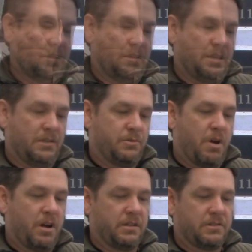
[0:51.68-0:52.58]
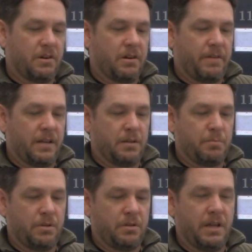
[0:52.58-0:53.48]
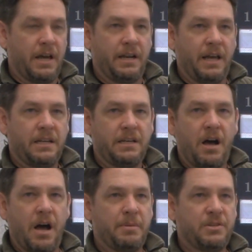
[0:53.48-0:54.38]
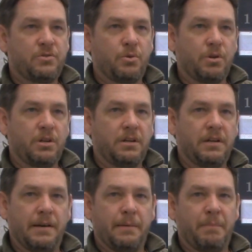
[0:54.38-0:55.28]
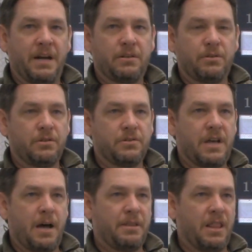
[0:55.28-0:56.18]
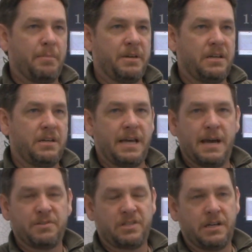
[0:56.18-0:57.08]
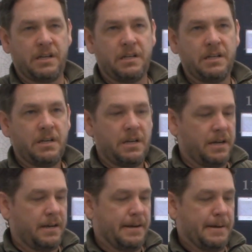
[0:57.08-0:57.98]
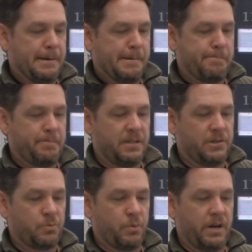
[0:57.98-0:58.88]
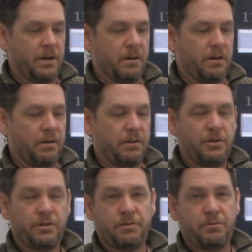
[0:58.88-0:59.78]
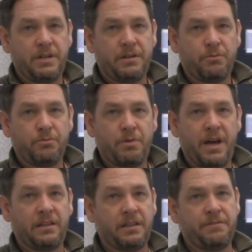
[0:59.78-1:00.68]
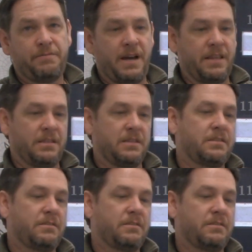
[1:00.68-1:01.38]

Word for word: These rockets are available at any hobby store. Um, Michael's, Hobby Lobby, Amazon um, is where you could readily find these